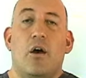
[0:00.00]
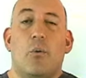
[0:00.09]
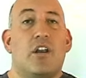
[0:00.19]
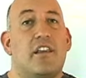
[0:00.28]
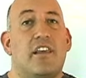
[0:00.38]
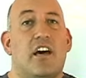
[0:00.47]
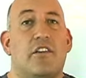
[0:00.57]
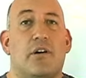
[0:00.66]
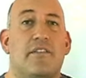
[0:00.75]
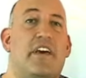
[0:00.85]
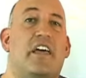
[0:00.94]
One of the
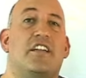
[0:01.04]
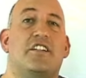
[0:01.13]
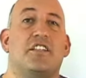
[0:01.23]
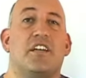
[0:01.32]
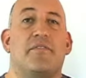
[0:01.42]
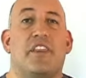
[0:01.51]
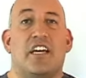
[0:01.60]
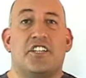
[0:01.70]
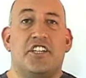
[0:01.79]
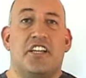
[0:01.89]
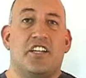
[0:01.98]
other advantages of the
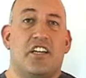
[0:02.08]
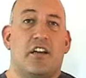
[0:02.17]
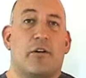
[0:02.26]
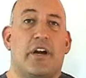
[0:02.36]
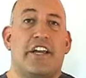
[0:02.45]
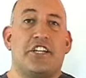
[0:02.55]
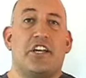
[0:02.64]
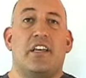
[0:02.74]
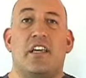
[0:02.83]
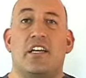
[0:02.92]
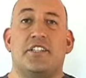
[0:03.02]
Exchange
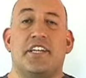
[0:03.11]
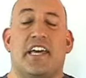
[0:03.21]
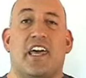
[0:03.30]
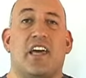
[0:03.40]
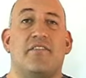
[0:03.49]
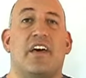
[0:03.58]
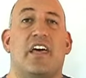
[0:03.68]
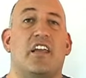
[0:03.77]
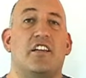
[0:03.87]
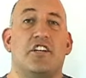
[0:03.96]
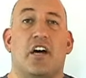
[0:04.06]
integration is taking
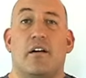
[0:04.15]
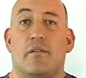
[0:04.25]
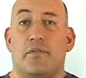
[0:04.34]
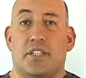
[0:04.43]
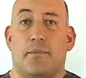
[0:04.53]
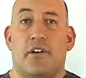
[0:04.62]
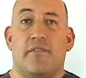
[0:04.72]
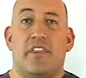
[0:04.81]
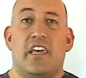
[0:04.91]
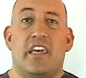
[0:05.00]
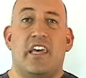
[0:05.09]
advantage of some of
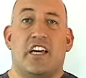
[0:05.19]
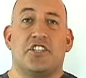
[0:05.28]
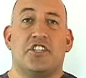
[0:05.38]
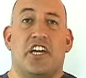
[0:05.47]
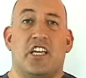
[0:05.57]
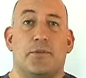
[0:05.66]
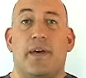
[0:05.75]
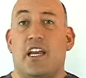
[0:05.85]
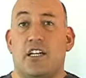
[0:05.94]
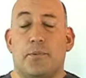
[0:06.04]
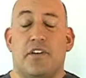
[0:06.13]
the Exchange
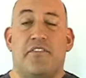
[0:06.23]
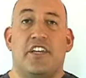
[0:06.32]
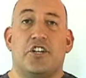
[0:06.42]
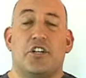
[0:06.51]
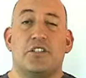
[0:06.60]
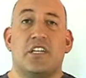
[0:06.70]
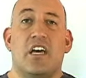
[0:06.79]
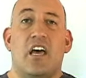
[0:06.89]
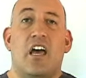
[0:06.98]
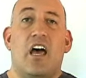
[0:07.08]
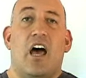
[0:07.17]
management features,
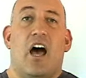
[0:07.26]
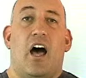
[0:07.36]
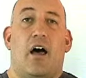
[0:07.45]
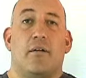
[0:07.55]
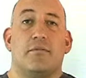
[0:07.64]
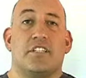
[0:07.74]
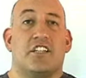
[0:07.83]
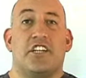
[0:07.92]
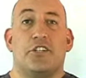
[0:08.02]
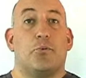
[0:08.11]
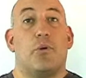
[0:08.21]
such
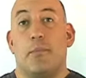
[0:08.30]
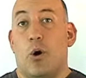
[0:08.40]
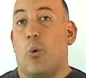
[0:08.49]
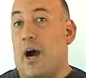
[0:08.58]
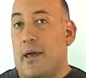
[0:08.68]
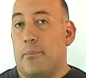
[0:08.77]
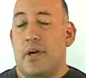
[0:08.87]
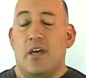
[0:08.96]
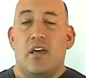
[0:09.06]
as remote wipe.